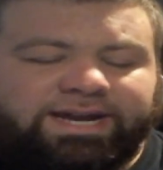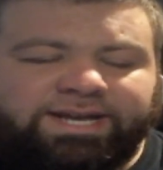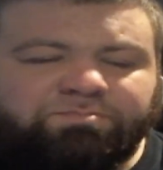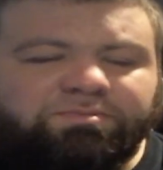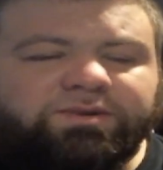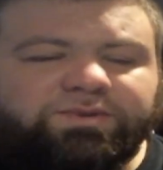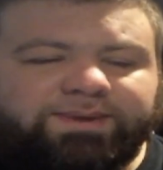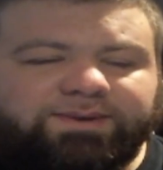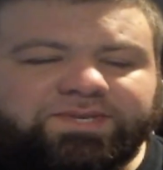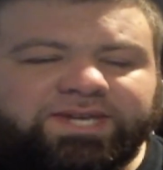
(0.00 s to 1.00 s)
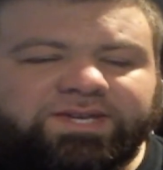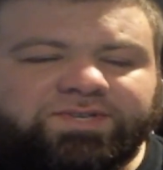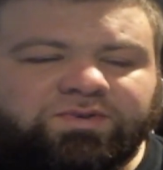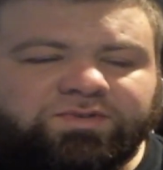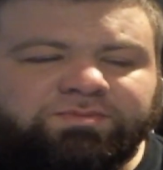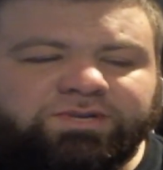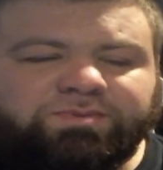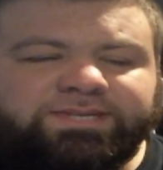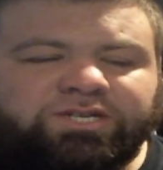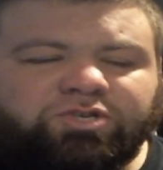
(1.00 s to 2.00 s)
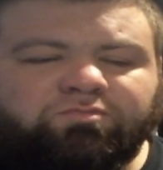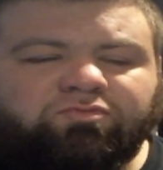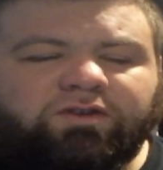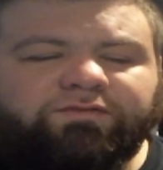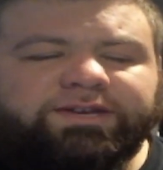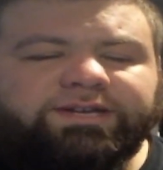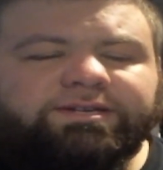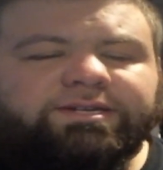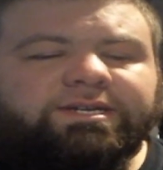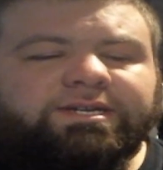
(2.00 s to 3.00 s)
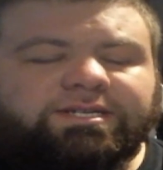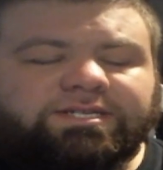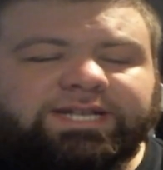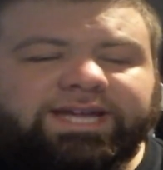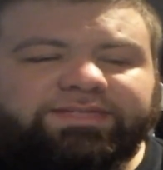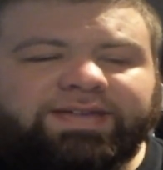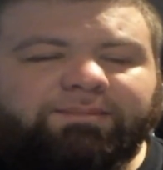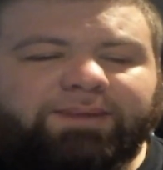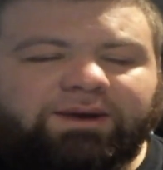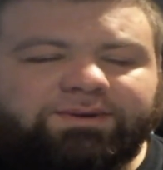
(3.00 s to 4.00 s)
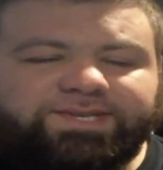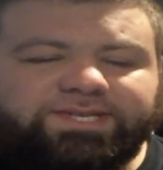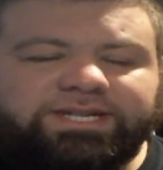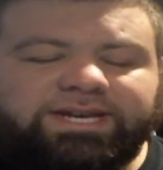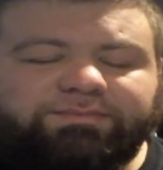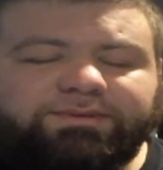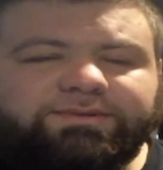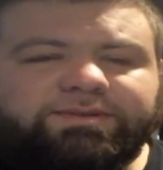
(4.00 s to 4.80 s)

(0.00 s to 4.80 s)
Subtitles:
as Blue was about to say, saw too much potential and profit to let that power slip.